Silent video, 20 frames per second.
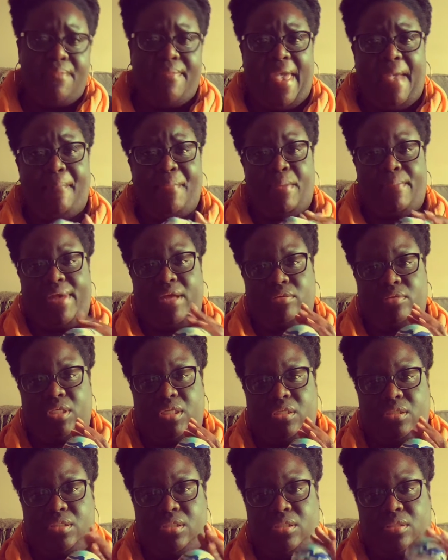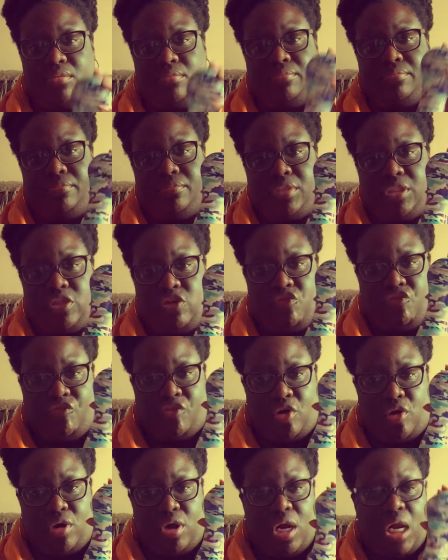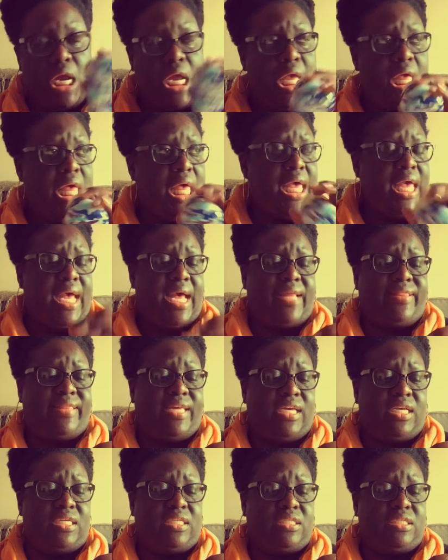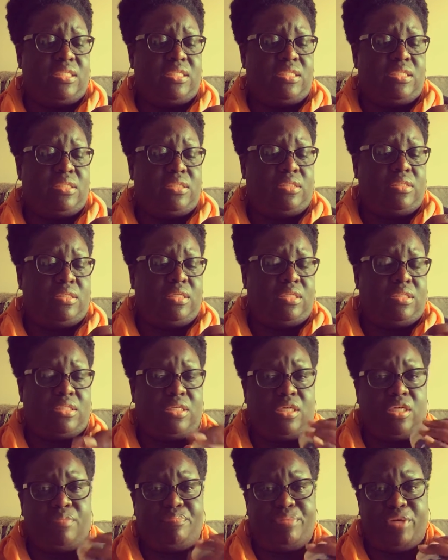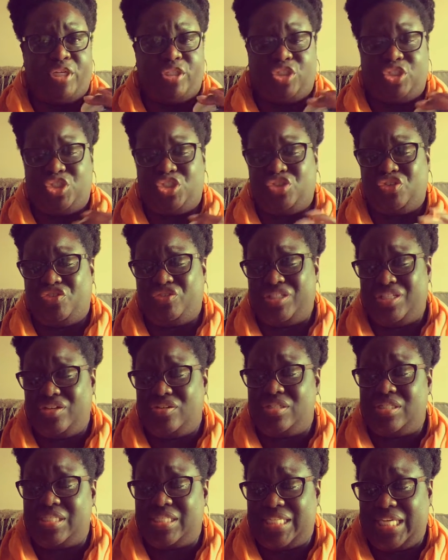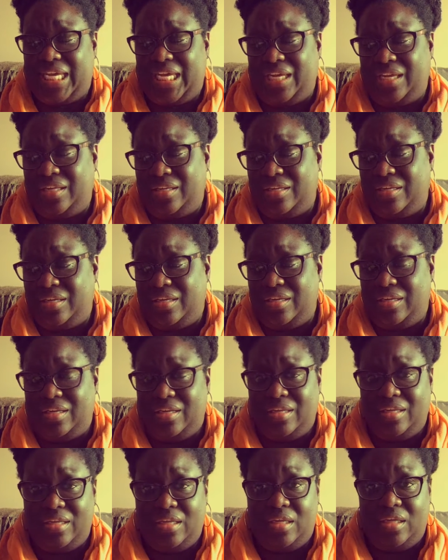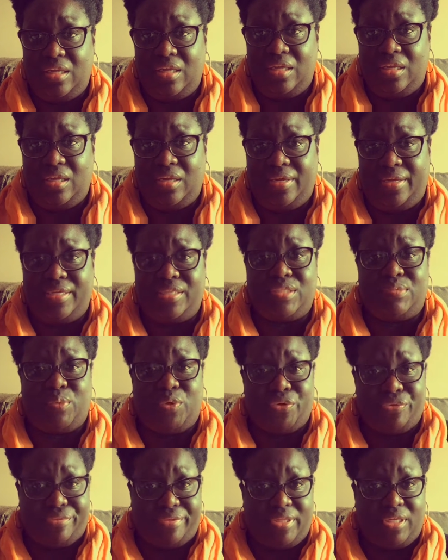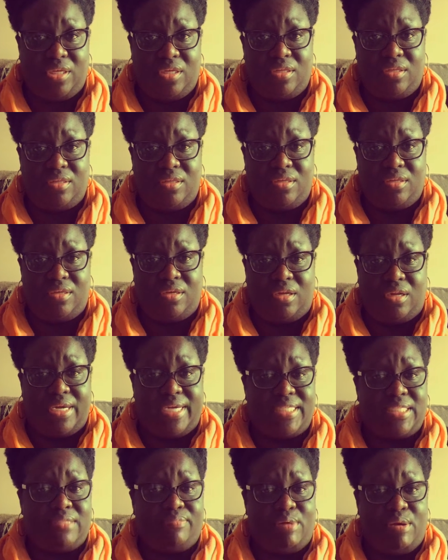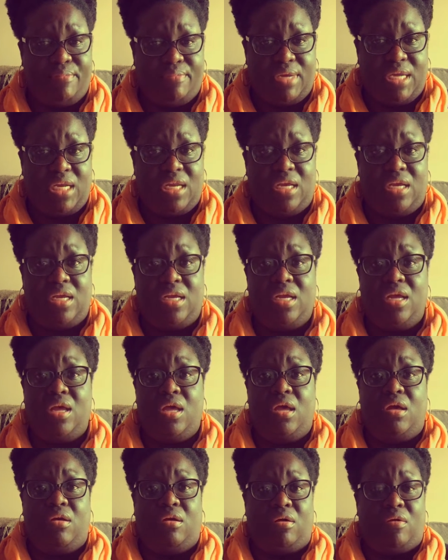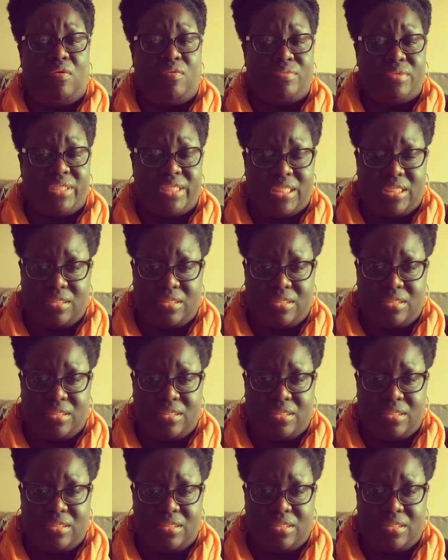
I'm happy about this so far. I think it's a good purchase. Your skin is worth it, you know, I spend money on,